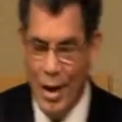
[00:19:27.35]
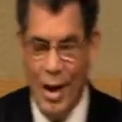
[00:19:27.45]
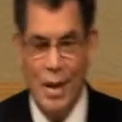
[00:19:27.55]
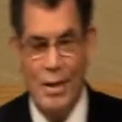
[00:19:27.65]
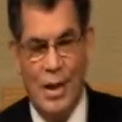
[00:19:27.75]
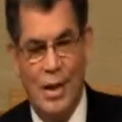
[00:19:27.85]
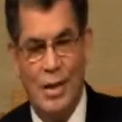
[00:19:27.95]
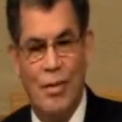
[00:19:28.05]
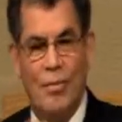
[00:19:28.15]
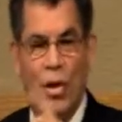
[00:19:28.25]
and then
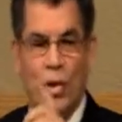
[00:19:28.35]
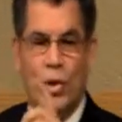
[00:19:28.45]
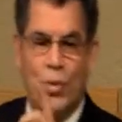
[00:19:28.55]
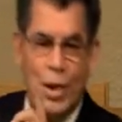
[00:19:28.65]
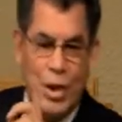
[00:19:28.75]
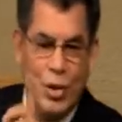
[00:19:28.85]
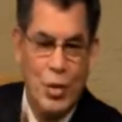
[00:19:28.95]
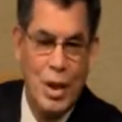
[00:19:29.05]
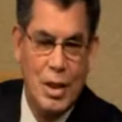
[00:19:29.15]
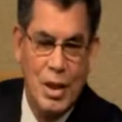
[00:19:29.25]
the most
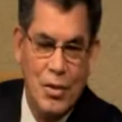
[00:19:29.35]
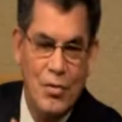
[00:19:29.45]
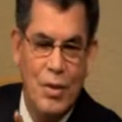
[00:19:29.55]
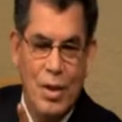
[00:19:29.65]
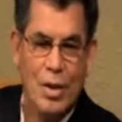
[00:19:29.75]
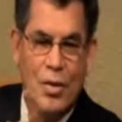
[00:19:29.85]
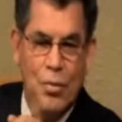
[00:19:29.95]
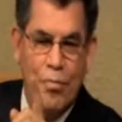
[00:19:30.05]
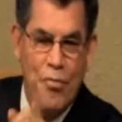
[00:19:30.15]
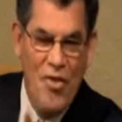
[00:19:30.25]
restrictive
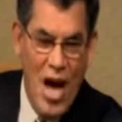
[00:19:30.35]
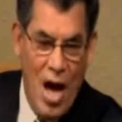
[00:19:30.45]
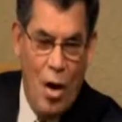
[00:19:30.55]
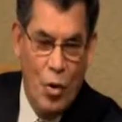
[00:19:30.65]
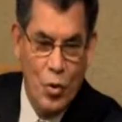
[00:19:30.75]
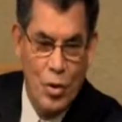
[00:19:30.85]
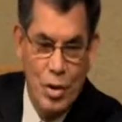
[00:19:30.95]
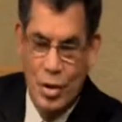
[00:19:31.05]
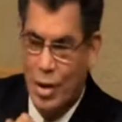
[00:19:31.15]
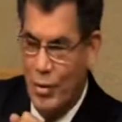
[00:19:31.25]
vows,
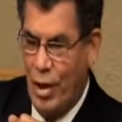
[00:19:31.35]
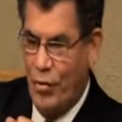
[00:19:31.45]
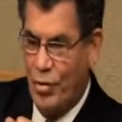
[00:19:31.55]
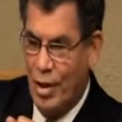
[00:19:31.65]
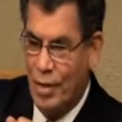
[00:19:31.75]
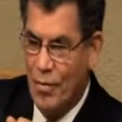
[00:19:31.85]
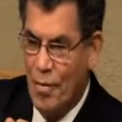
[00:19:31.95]
did you hear what I said?